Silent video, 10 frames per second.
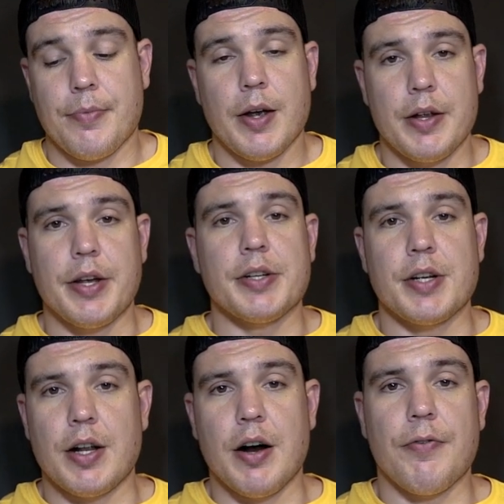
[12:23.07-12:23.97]
it
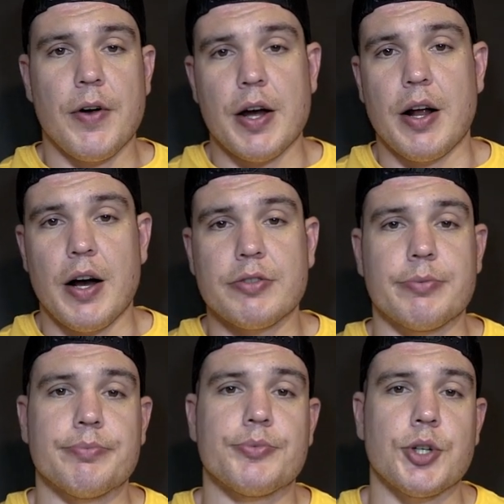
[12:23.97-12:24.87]
tasted freaking
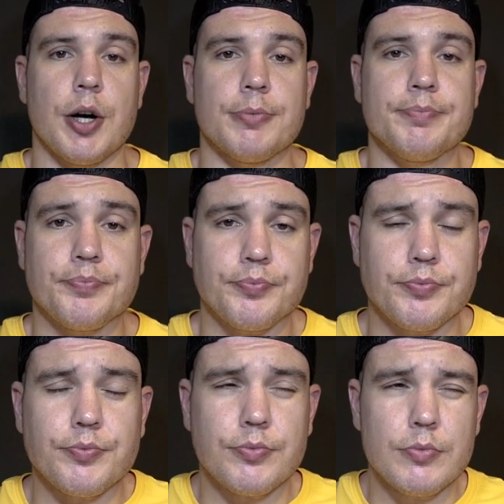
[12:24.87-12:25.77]
awesome. So
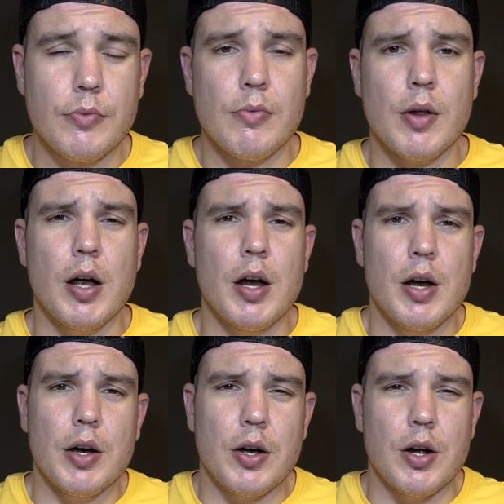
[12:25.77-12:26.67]

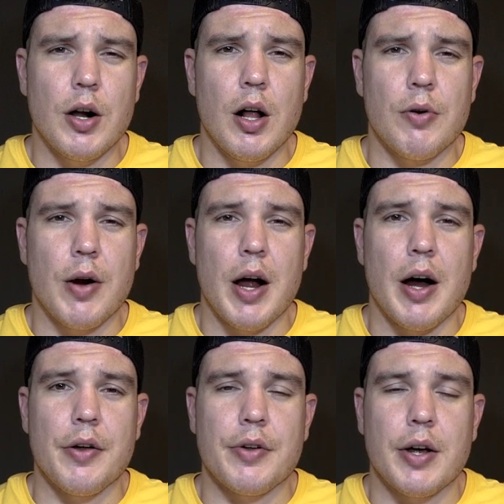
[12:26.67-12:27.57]
good all
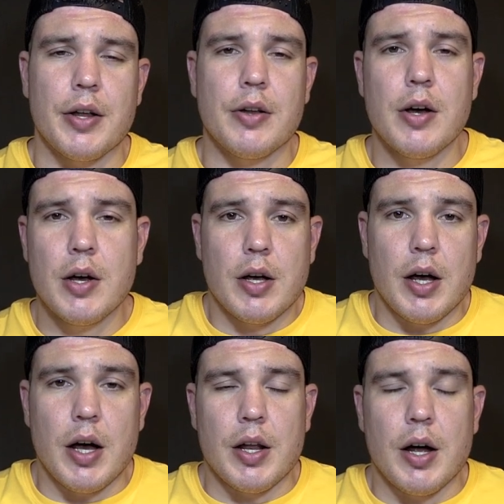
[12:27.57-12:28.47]
around,
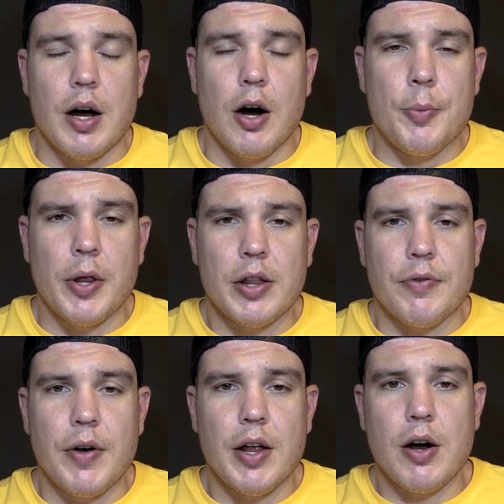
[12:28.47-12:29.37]
and hope you liked the
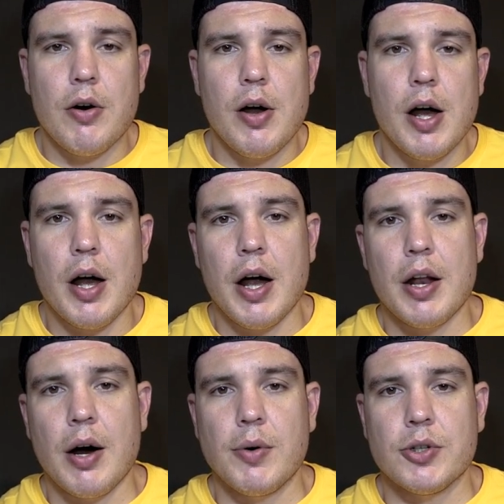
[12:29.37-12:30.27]
video, and
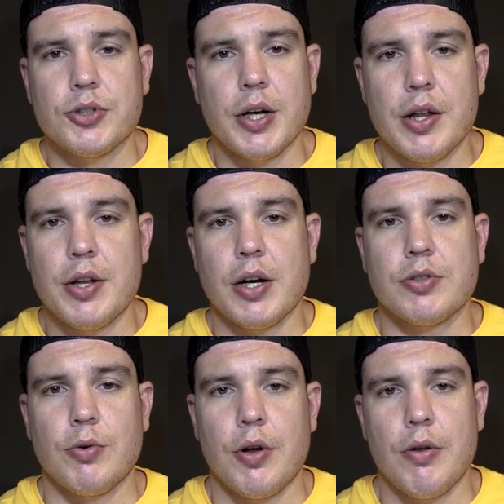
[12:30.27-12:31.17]
I will see you in the next
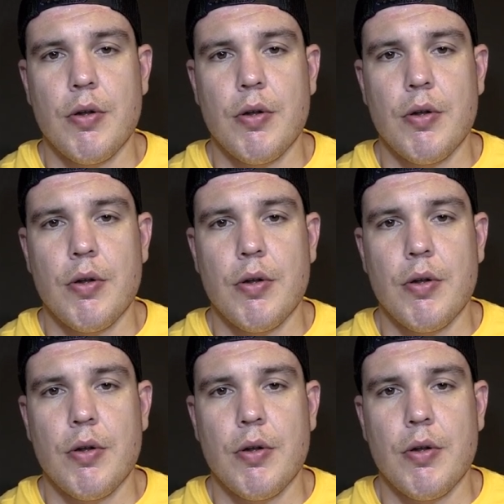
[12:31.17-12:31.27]
one.